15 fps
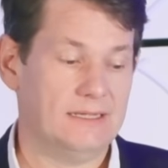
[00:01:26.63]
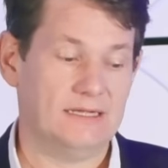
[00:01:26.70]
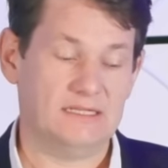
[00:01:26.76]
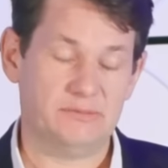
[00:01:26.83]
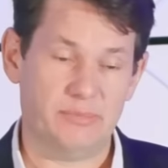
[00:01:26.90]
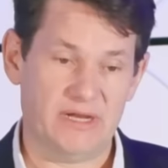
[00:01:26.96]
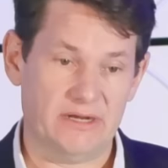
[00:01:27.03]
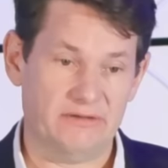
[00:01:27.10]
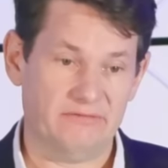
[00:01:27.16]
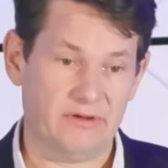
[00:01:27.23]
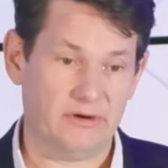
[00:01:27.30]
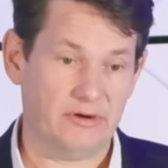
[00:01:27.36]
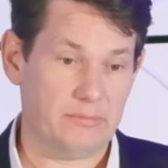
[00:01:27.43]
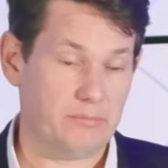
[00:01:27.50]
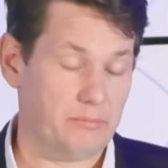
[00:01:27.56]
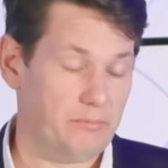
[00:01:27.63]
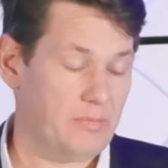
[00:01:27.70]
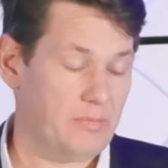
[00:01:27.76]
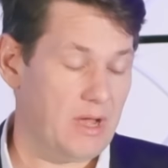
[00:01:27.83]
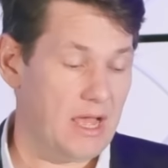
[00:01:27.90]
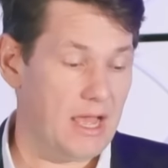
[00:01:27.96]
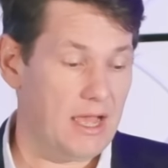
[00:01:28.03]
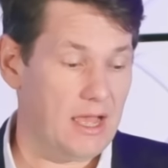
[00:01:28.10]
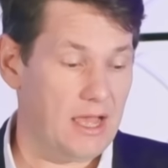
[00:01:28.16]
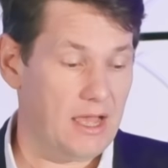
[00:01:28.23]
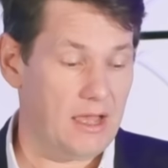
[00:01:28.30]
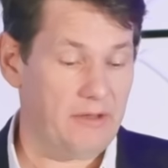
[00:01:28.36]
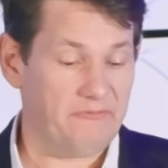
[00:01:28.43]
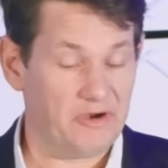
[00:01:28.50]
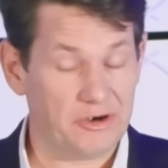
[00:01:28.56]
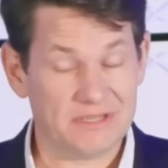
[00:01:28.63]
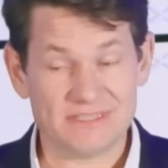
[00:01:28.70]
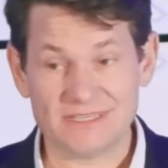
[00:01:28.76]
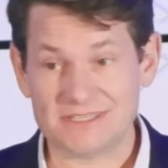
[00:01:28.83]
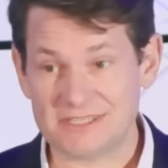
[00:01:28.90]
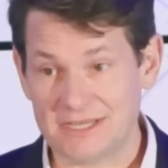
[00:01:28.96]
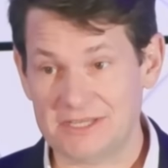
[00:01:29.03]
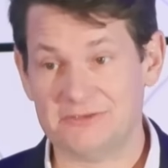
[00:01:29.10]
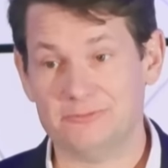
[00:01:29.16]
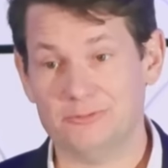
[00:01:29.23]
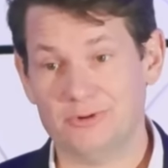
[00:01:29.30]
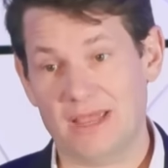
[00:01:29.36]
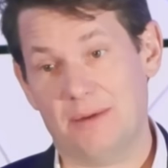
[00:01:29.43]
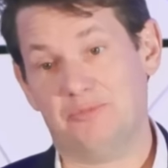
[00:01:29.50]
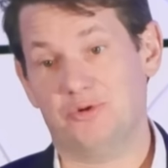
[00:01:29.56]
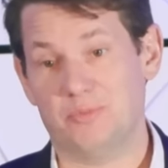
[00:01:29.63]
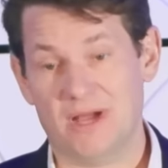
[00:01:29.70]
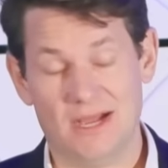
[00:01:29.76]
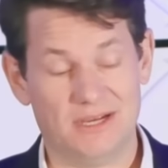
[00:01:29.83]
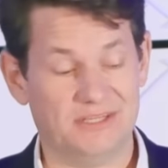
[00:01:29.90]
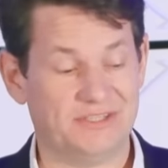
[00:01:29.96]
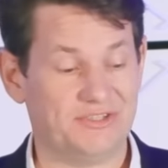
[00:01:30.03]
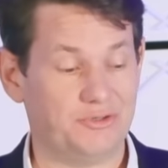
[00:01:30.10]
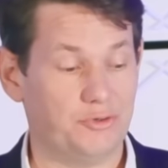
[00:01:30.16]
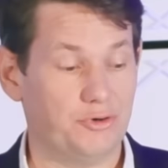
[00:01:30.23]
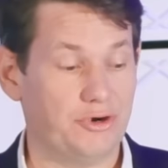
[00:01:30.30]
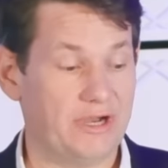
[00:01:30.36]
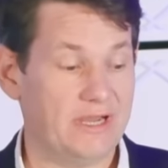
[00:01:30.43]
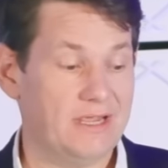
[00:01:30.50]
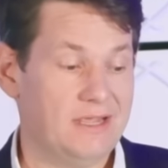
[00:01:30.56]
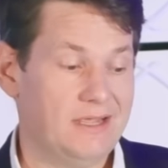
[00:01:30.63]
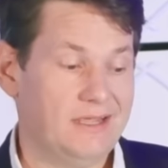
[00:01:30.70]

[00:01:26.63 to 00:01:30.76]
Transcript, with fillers: It's been a very, uh, very successful capital market story.